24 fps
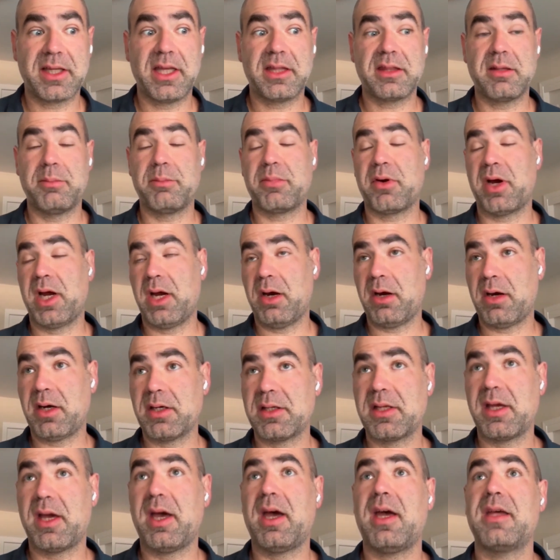get them
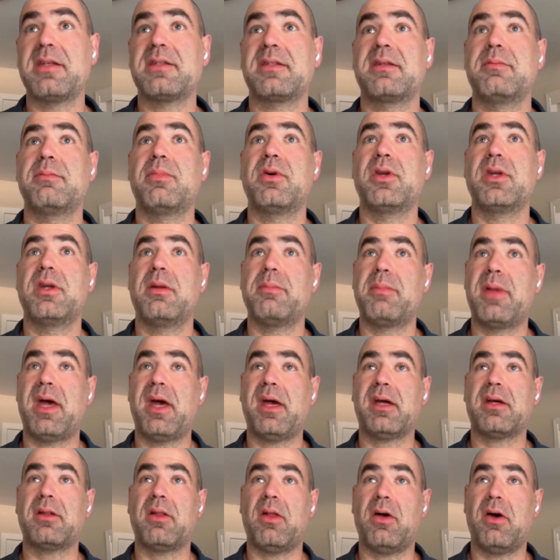prioritized and put in a
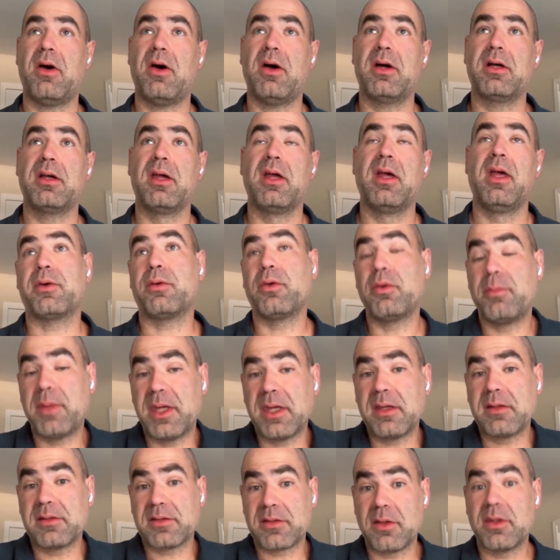backlog for
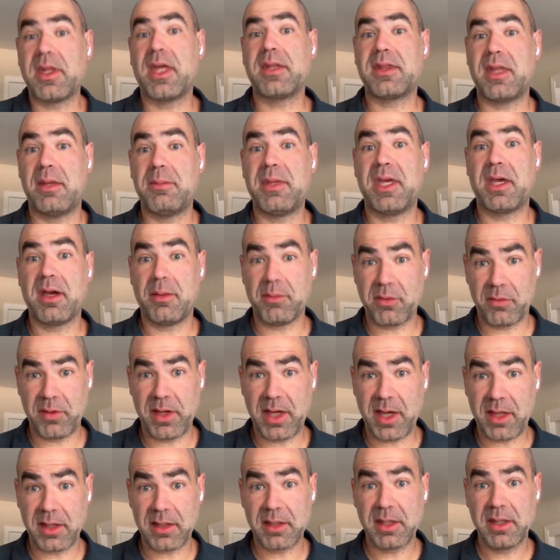grooming so that they become a
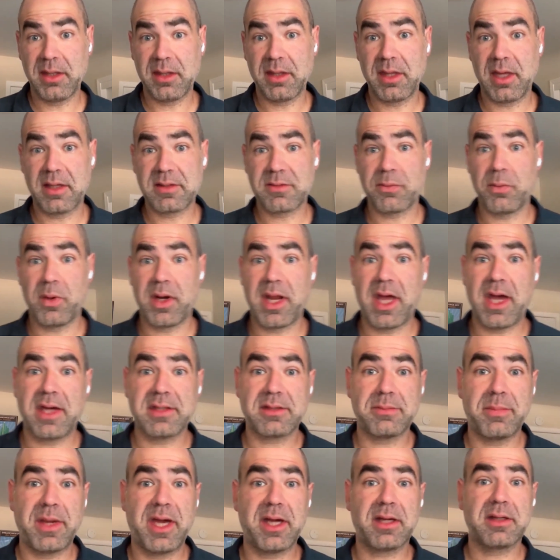reality? That's one
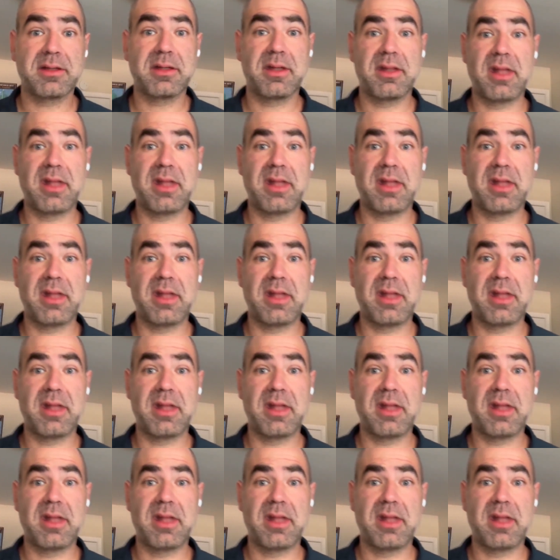aspect